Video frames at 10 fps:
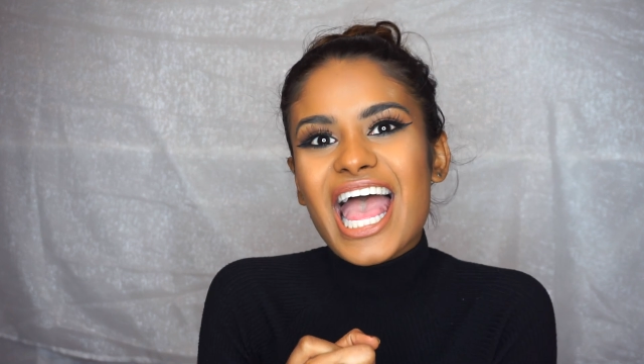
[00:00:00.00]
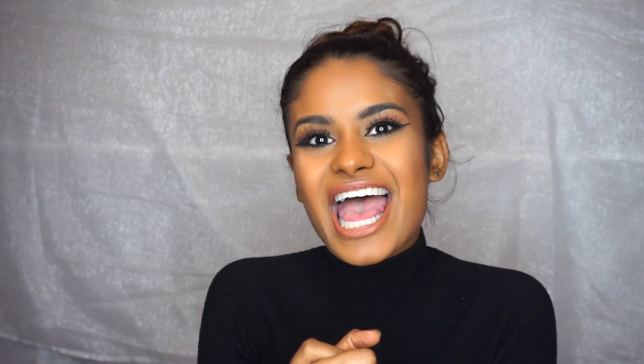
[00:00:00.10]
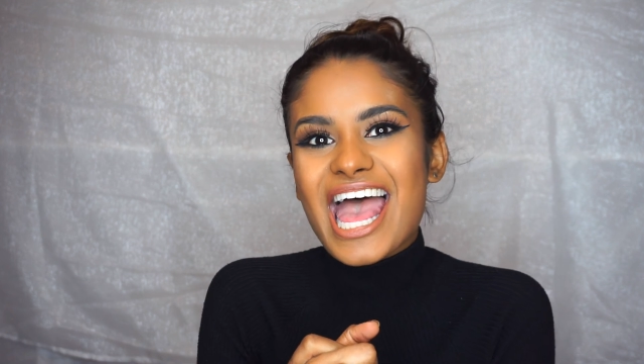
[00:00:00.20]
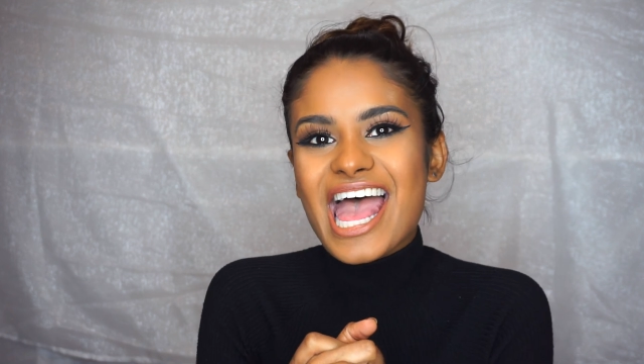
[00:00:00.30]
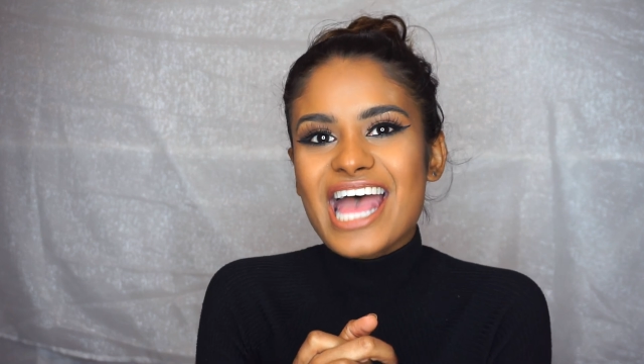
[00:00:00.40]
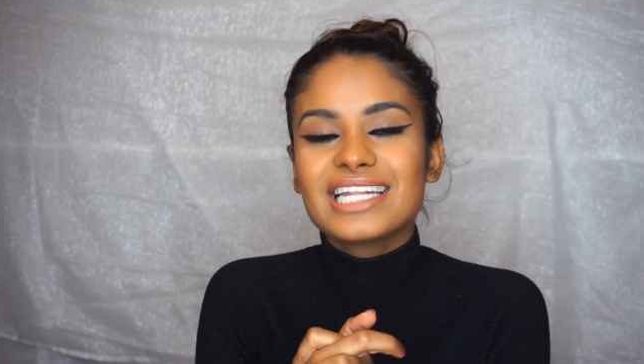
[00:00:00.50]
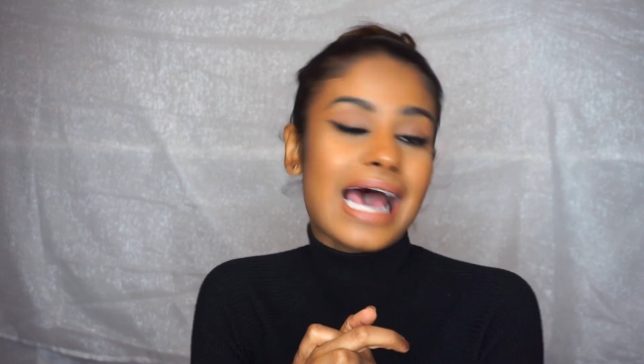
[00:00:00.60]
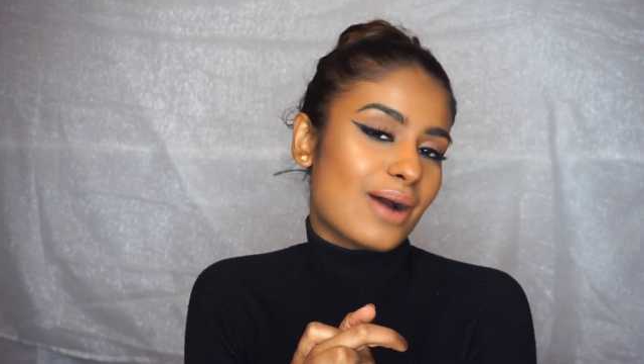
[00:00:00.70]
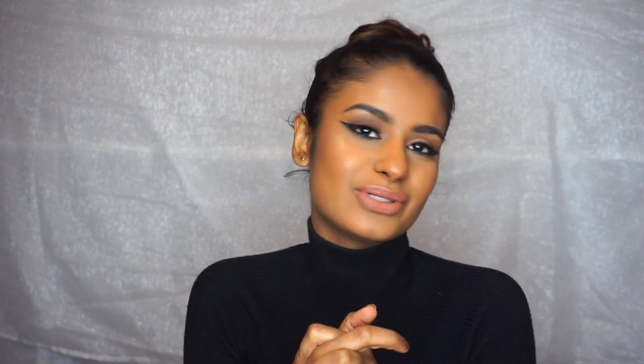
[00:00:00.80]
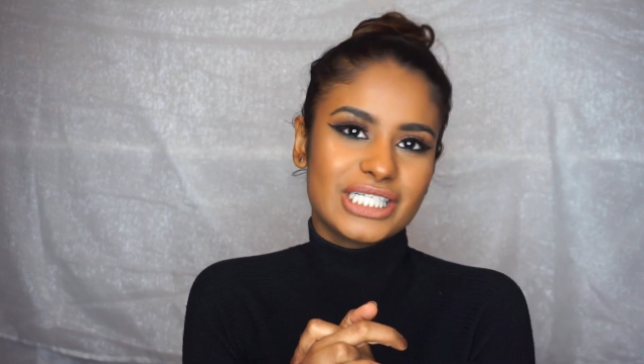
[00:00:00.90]
and
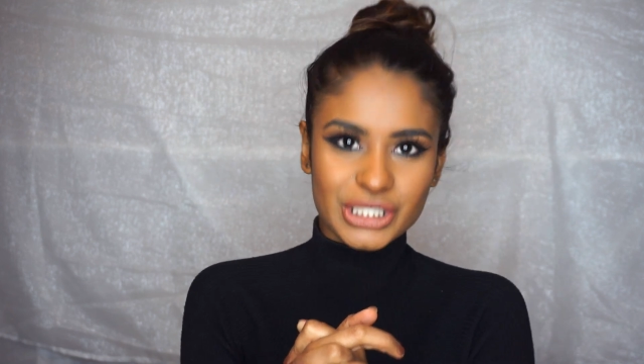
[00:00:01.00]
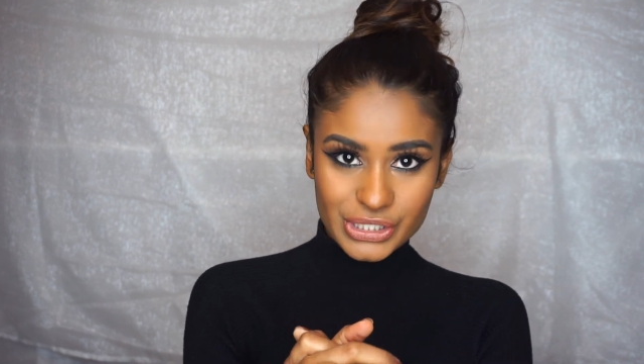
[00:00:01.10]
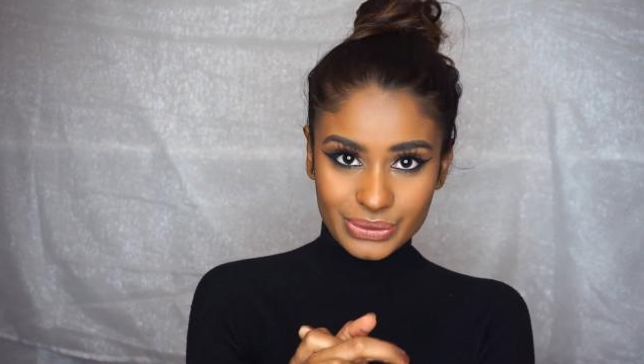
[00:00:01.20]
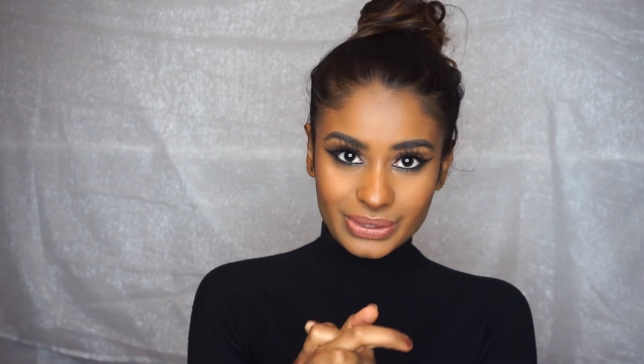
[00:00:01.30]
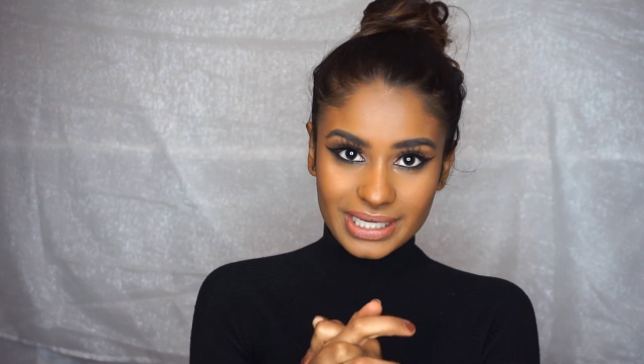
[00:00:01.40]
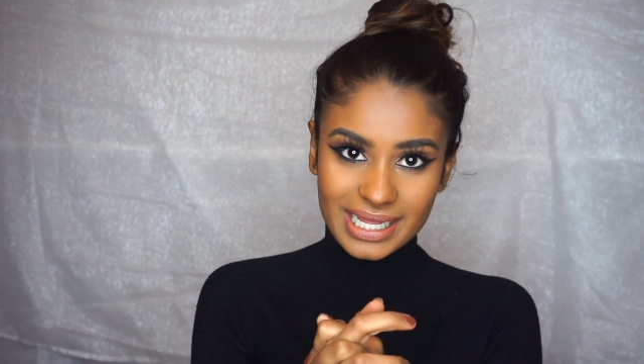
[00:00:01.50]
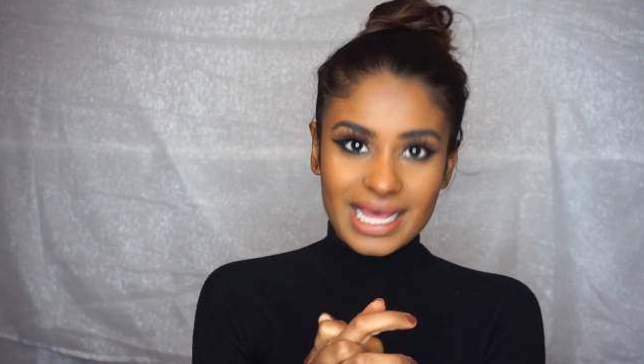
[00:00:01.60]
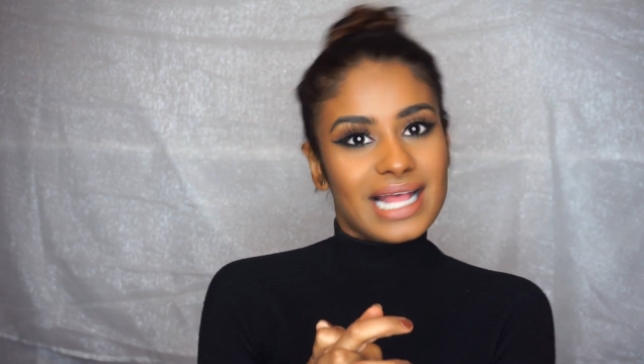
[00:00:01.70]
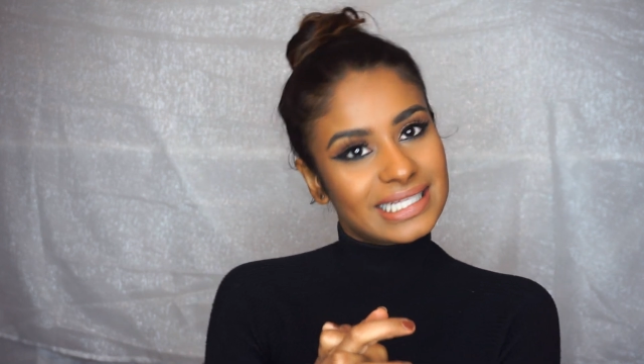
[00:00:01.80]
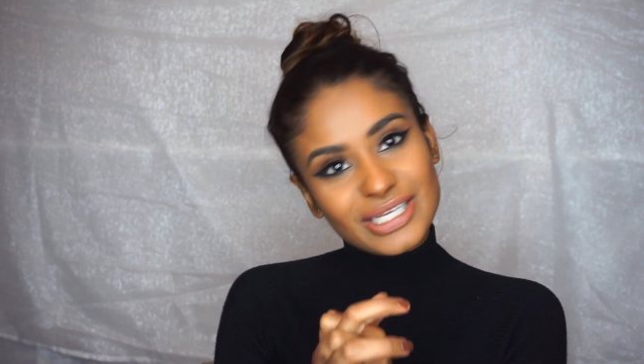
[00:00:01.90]
I will see you soon.
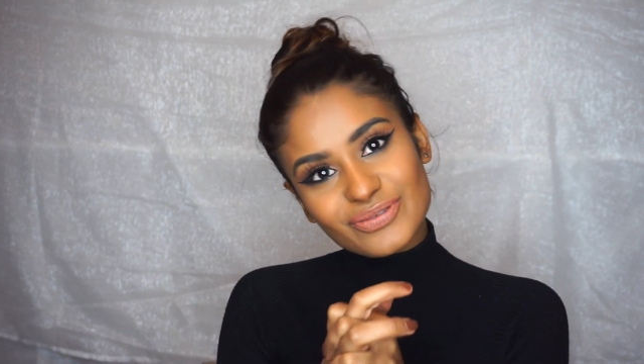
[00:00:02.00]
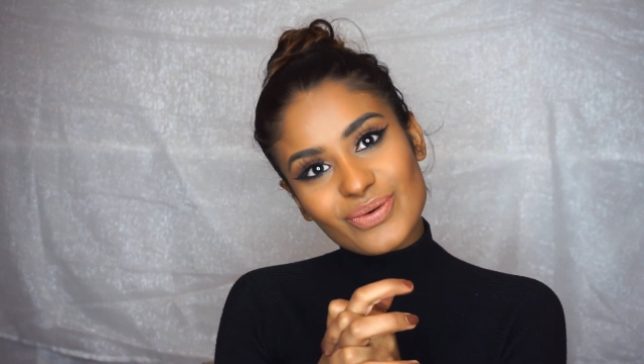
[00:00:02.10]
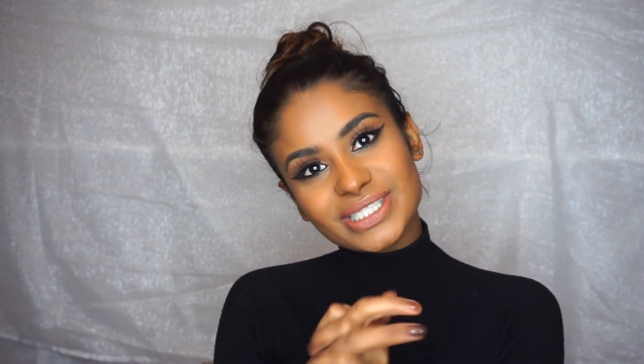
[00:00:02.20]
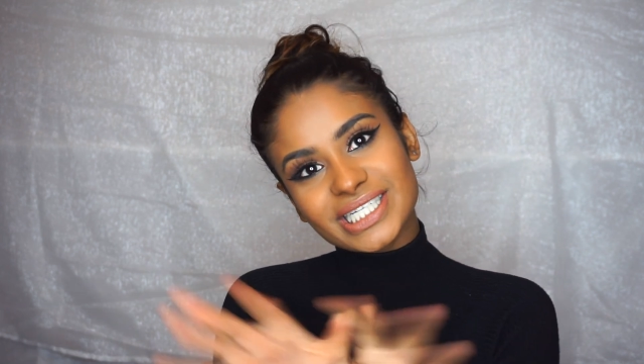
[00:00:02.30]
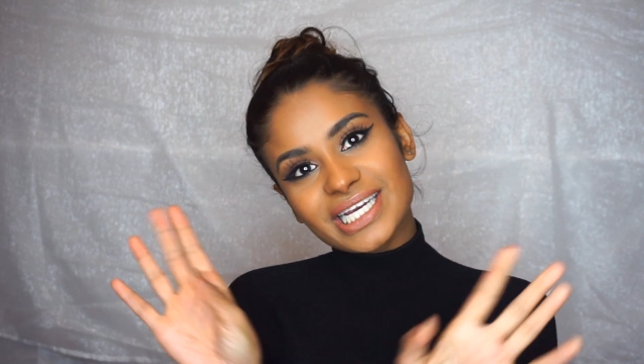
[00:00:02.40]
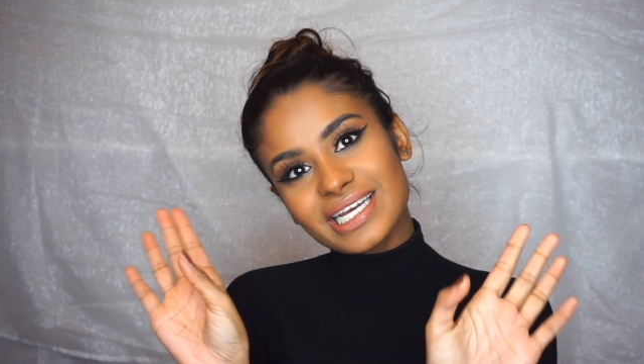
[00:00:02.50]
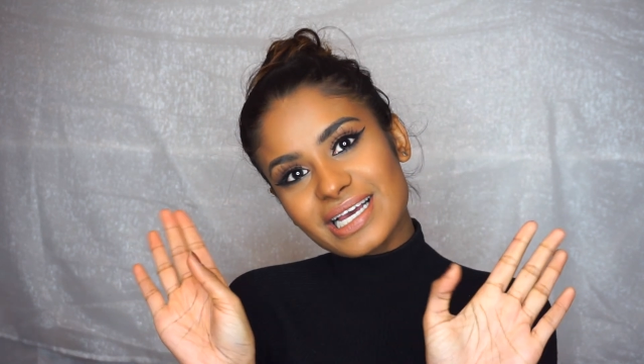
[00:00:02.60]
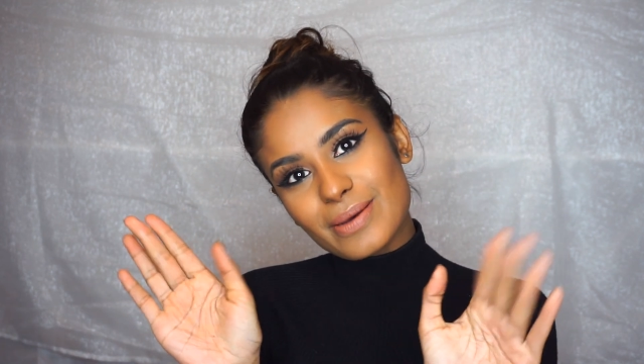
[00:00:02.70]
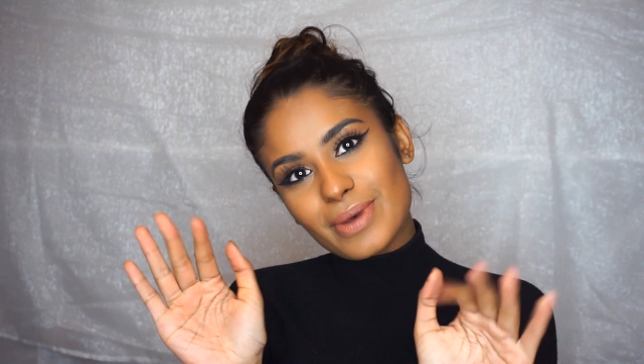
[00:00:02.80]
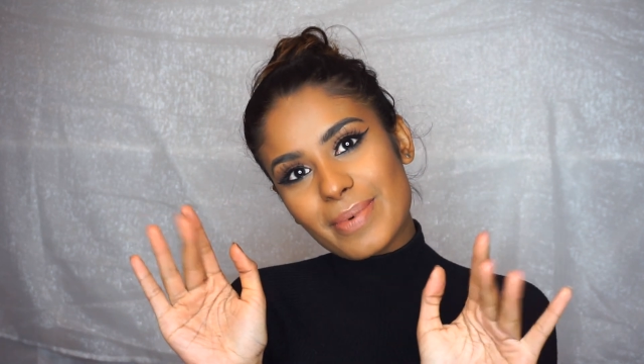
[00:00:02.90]
Thank you for watching.
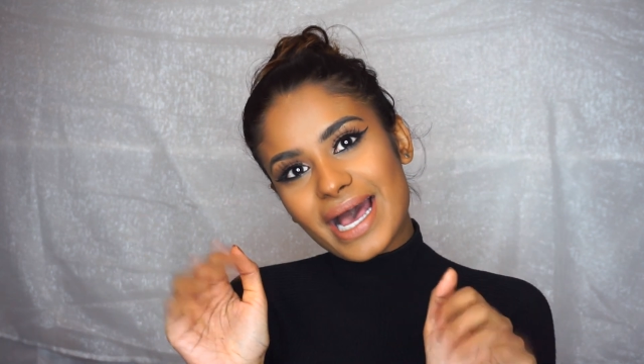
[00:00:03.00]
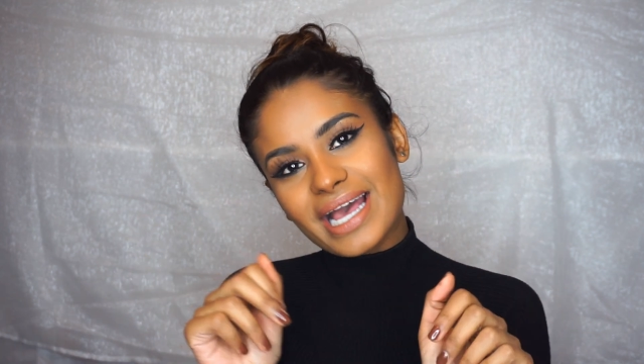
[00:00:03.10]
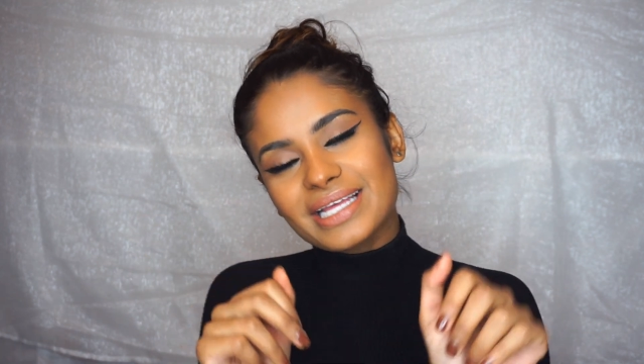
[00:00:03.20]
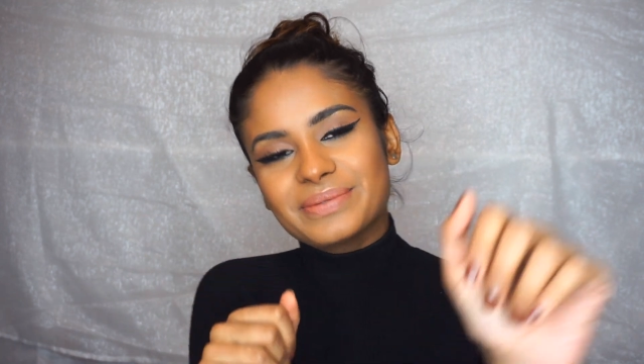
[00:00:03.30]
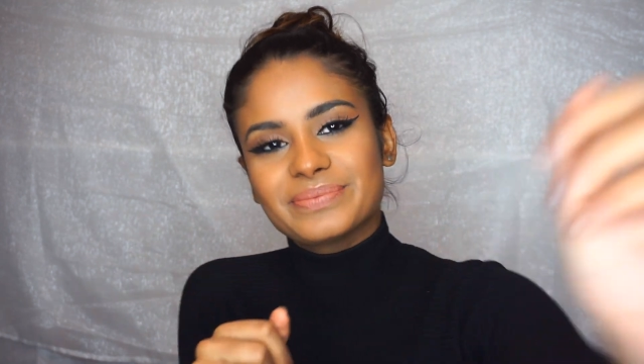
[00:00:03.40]
Bye bye.